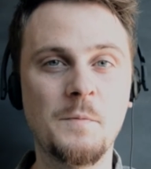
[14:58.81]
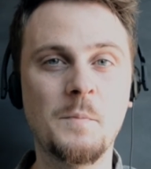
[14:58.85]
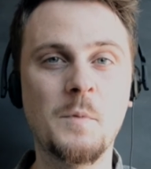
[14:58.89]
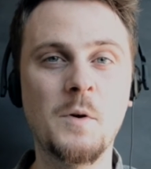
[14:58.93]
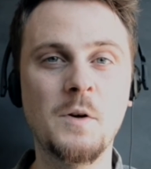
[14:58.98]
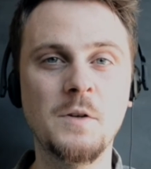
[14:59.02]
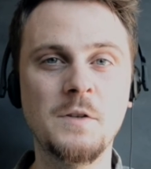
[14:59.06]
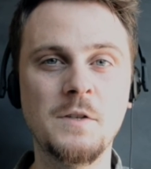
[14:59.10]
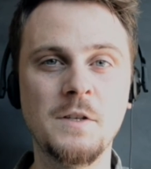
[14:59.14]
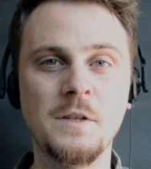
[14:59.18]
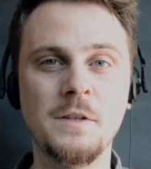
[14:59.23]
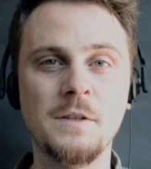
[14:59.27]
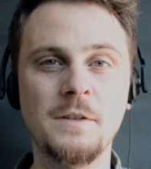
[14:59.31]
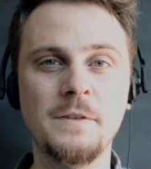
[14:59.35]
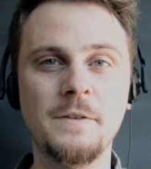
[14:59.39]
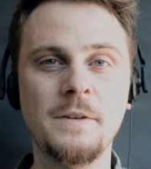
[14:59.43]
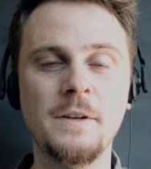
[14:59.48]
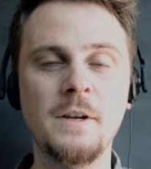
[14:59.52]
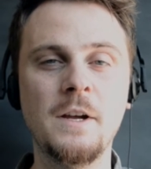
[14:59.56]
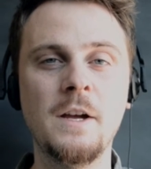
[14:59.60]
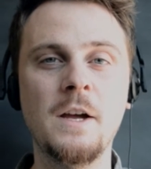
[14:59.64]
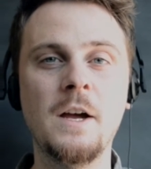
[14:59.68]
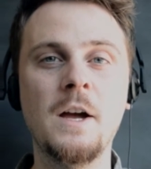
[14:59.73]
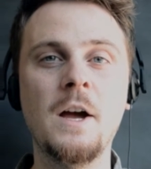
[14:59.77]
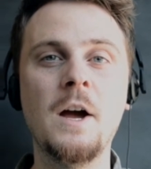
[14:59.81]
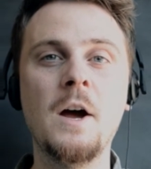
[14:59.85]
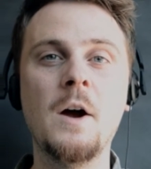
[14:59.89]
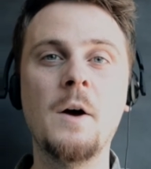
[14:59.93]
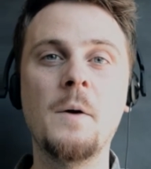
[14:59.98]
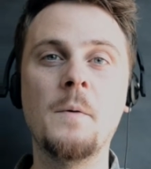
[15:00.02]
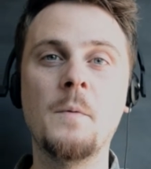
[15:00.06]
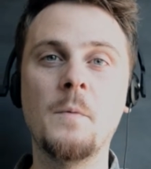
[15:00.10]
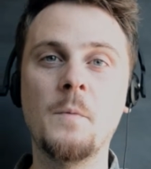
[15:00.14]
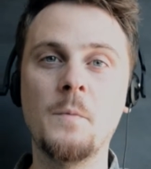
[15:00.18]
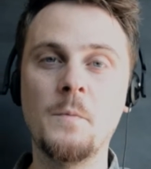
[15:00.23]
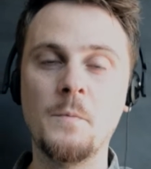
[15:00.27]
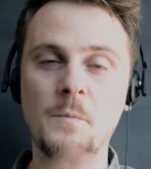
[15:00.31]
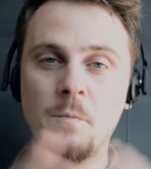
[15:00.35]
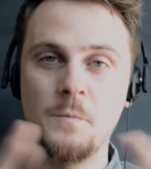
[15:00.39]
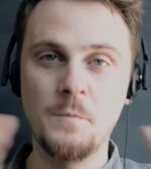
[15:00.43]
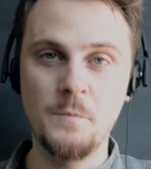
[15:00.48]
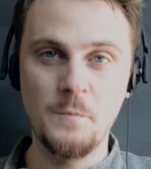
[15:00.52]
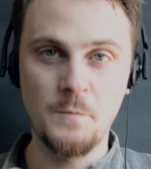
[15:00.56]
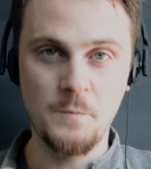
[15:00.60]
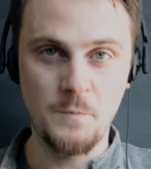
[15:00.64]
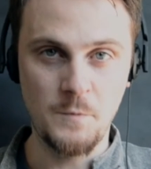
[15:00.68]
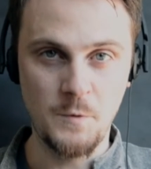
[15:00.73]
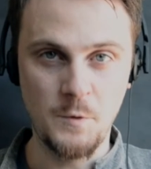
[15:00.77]
person,
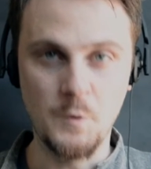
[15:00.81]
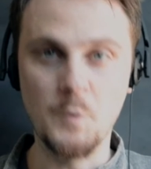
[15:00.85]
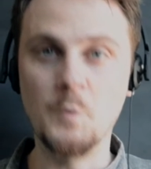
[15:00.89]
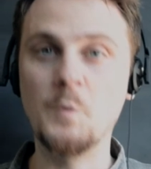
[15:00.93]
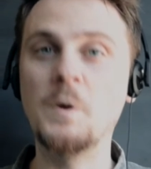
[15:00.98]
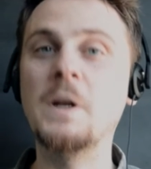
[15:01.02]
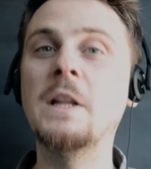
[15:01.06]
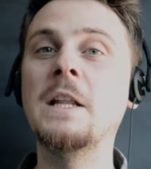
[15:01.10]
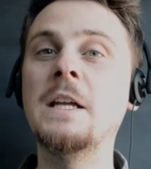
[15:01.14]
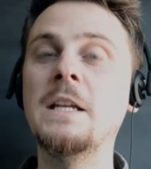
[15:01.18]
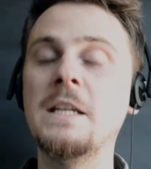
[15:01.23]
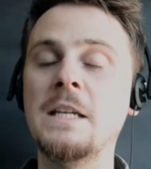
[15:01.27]
you really